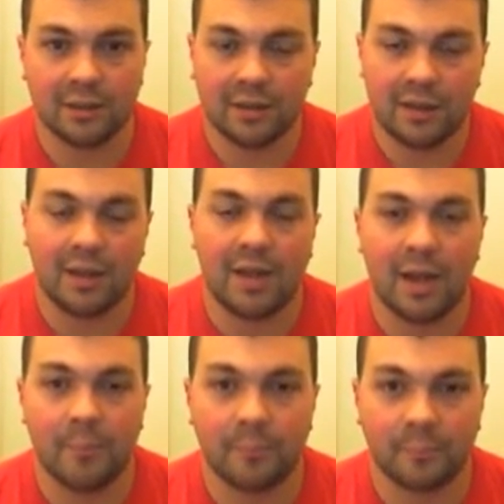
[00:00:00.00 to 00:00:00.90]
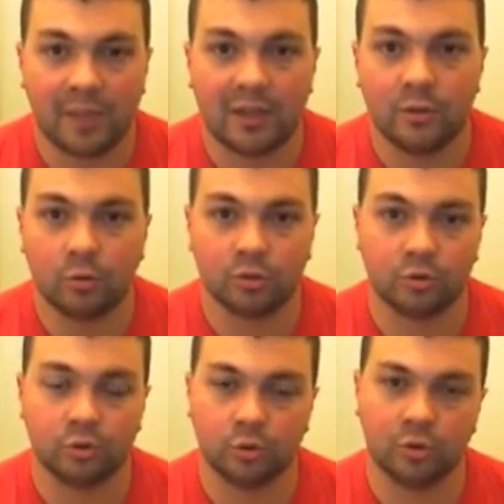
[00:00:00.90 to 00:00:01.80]
And they also
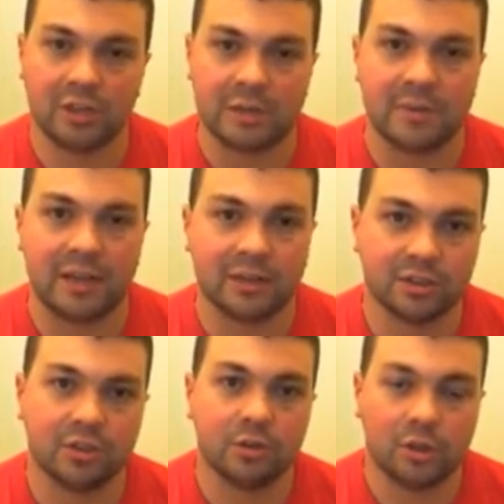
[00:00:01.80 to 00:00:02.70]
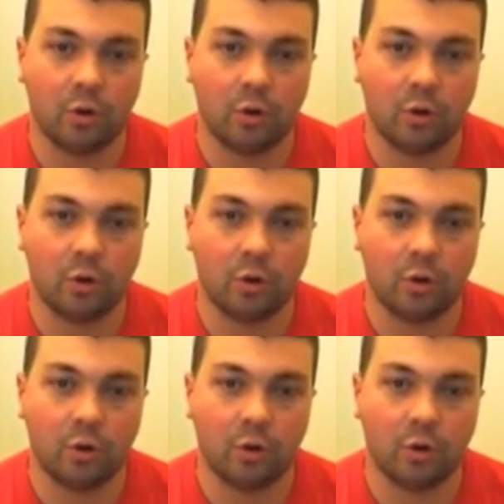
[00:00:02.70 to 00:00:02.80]
showed Liam Henderson.